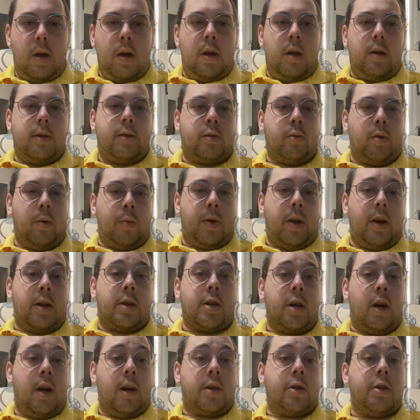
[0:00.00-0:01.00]
this is where we're going to
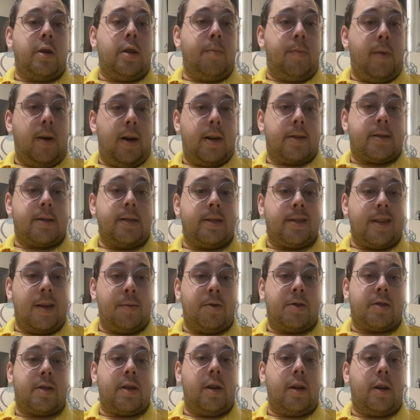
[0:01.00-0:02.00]
talk to the boxes. I'm
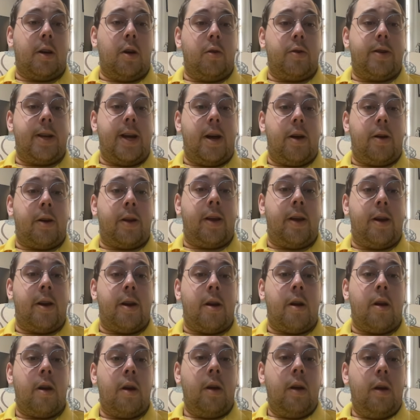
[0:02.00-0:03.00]
just going to go down
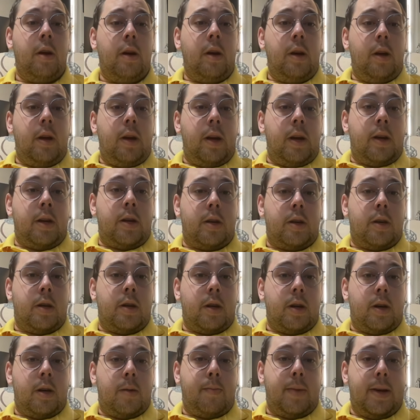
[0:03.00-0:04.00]
here and
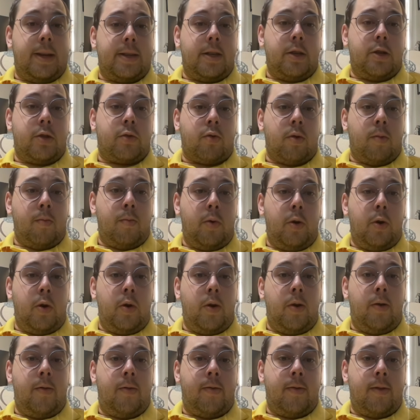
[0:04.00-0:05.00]
basically just
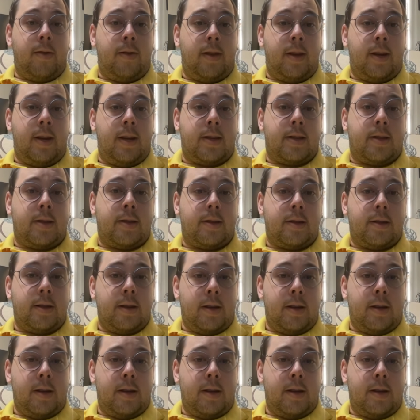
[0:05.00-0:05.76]
remove this